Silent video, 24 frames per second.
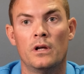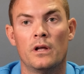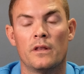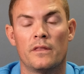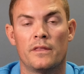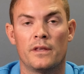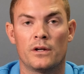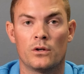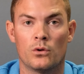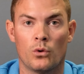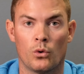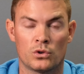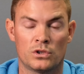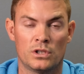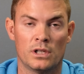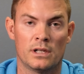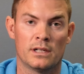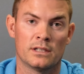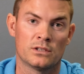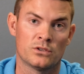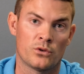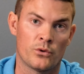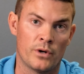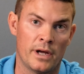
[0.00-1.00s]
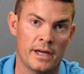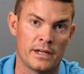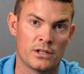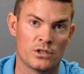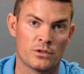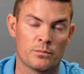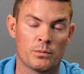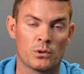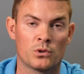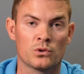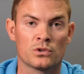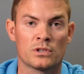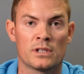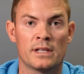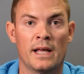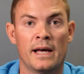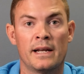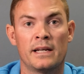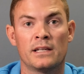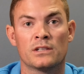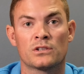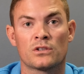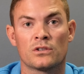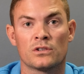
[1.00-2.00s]
the Nautilus range, because that
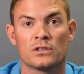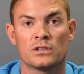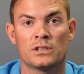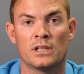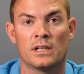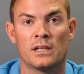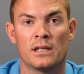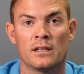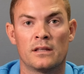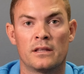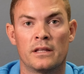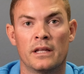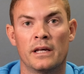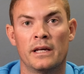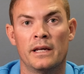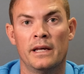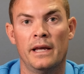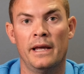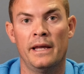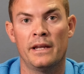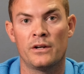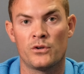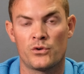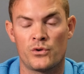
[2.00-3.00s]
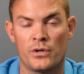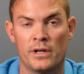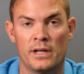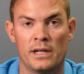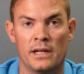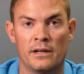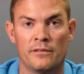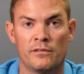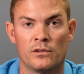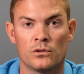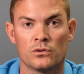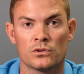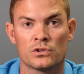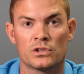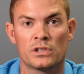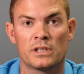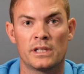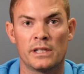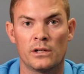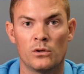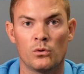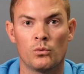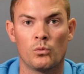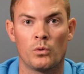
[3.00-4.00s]
is considered the entry-level
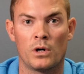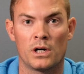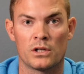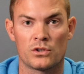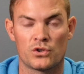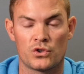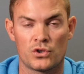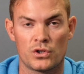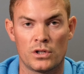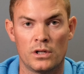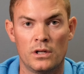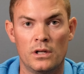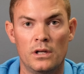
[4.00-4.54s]
steel watch.